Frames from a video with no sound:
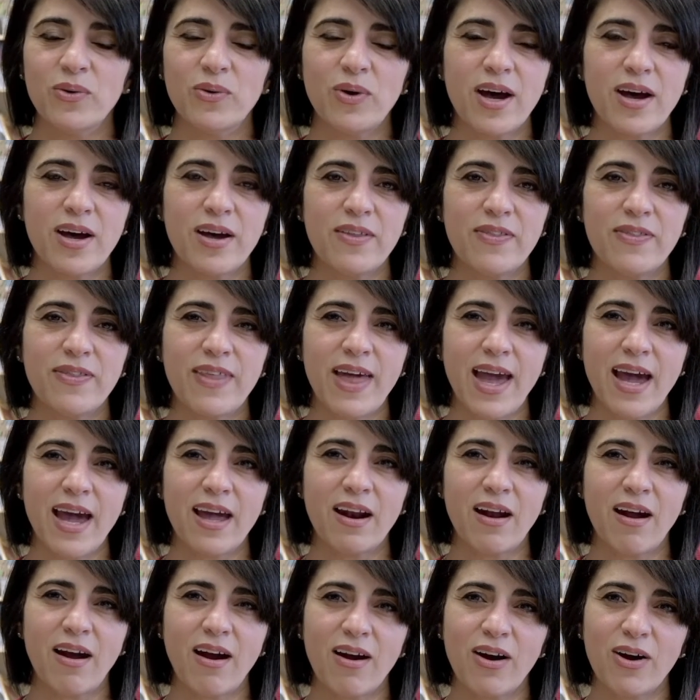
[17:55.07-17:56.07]
Uh,
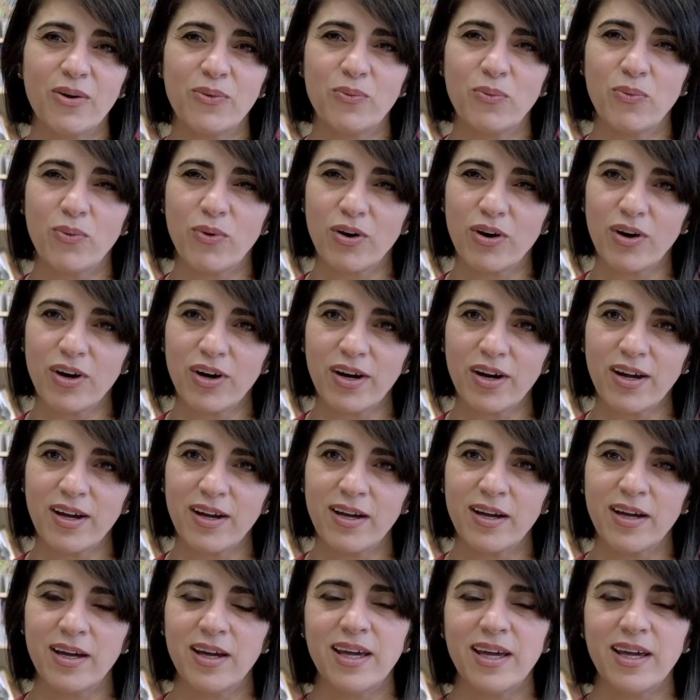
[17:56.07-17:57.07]
that hard
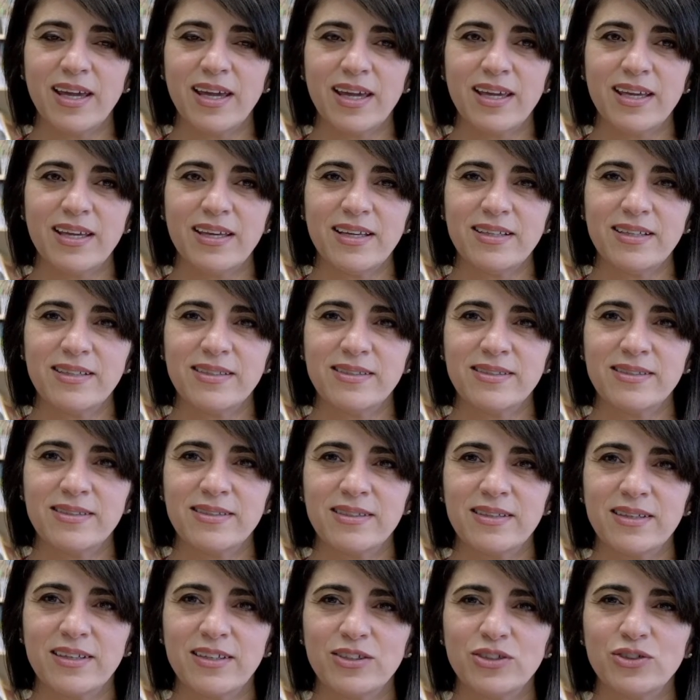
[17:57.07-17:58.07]
work
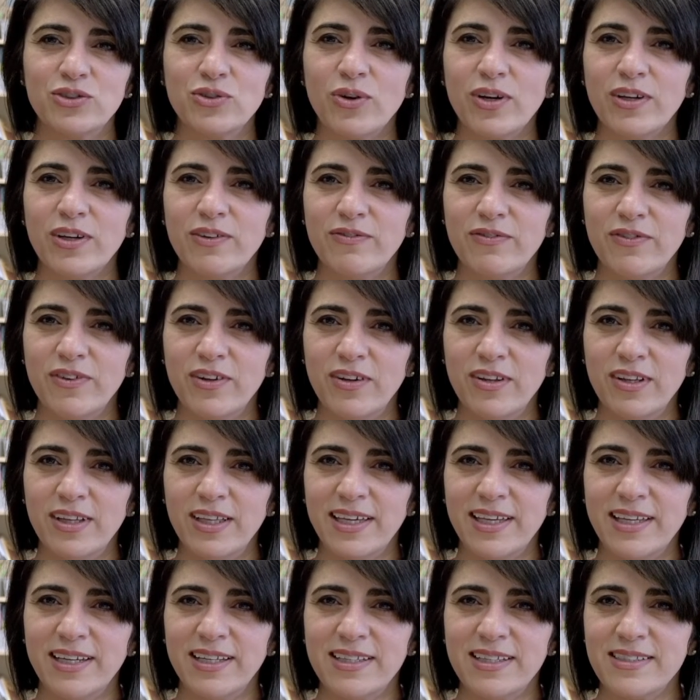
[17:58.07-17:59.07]
is joyful
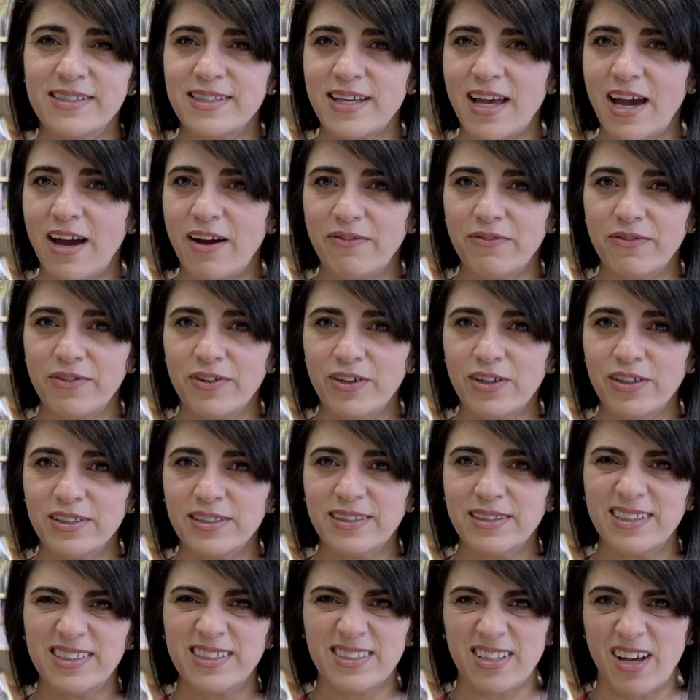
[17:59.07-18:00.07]
in its
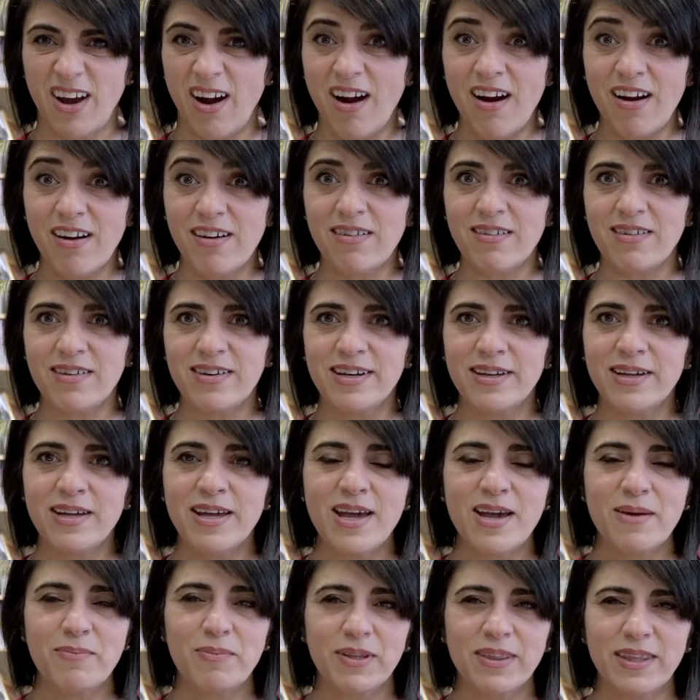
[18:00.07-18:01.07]
effort. It's hard,
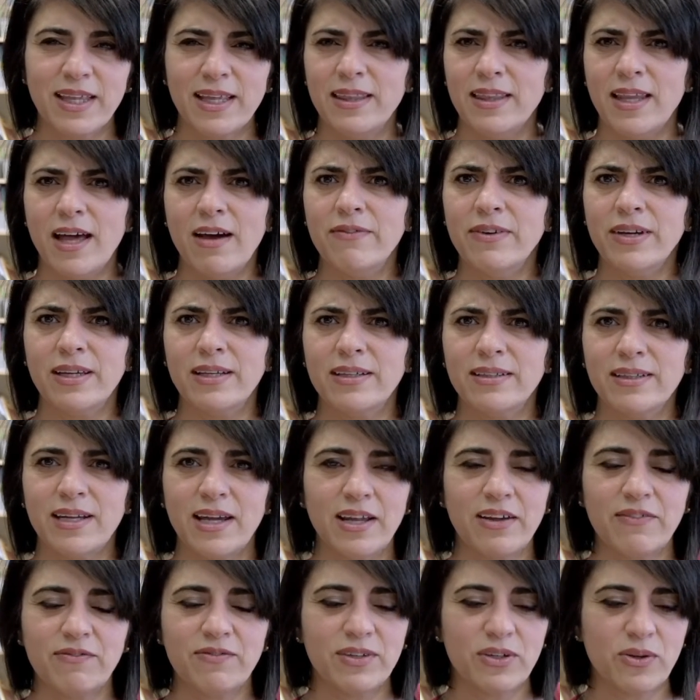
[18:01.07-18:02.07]
but they love it. I
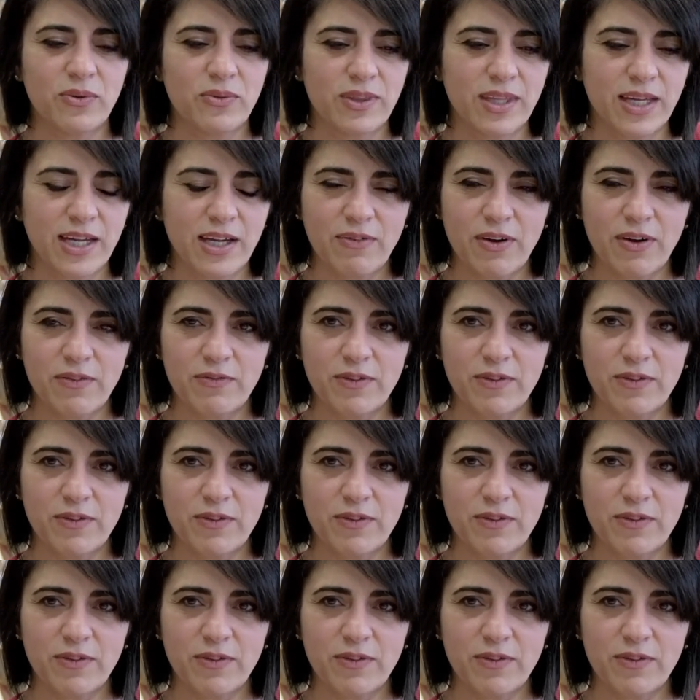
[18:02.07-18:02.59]
have, don't think I've